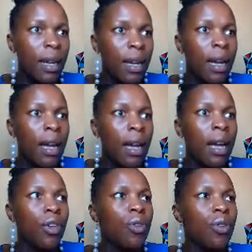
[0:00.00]
you do
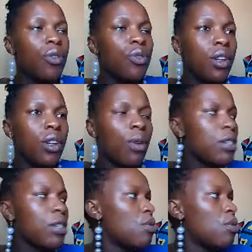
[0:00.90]
not want to
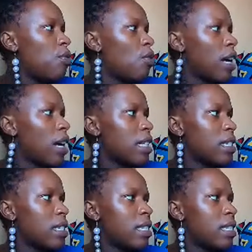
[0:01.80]
focus just
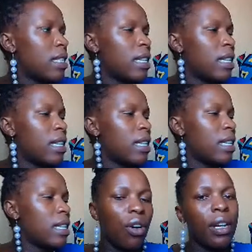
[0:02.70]
on
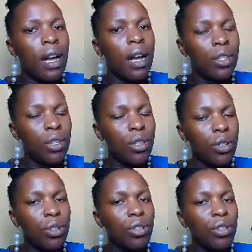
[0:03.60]
social media
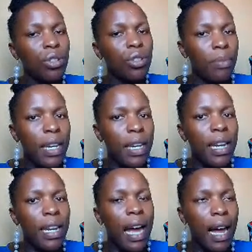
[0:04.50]
alone.
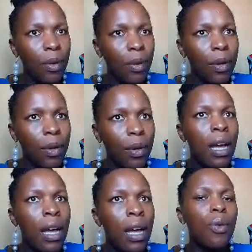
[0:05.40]
You need
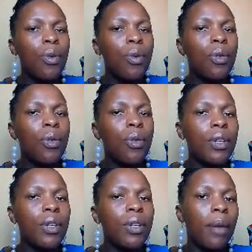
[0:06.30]
to be able to
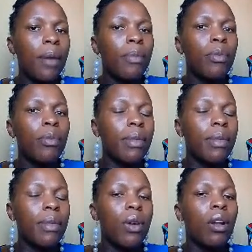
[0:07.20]
do something we
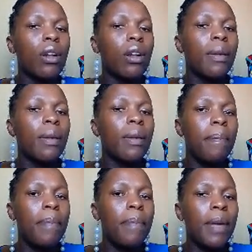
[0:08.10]
call building
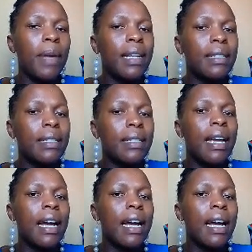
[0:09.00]
an email
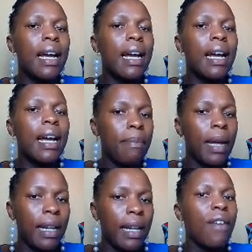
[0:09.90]
list.
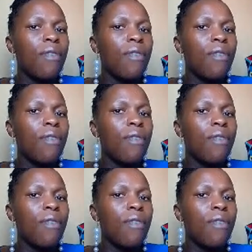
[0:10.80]
If you